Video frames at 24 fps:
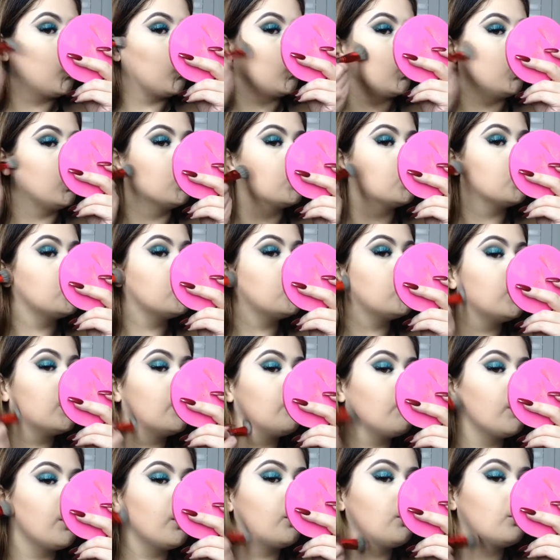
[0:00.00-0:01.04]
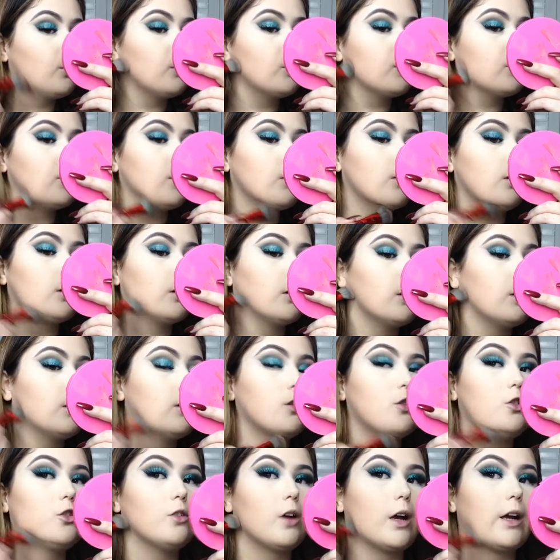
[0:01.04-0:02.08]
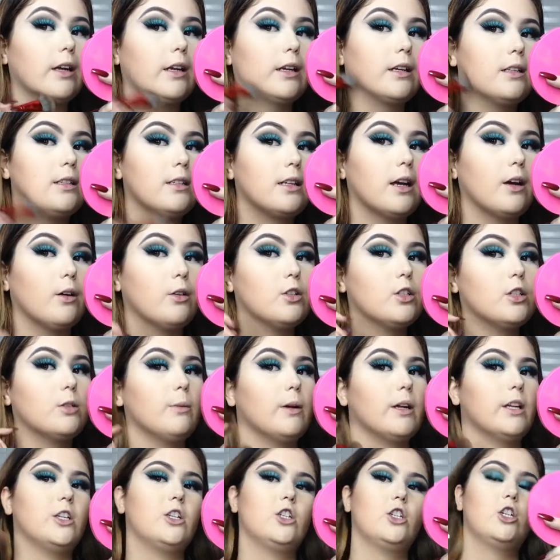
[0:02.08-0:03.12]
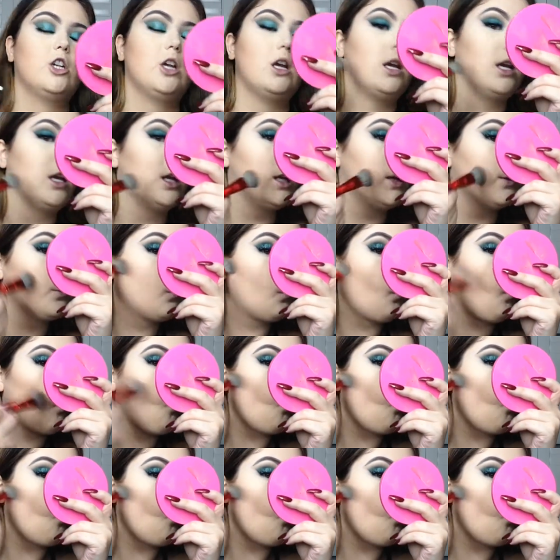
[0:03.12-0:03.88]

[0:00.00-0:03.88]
these cheekbones and then dragging it down to my chin.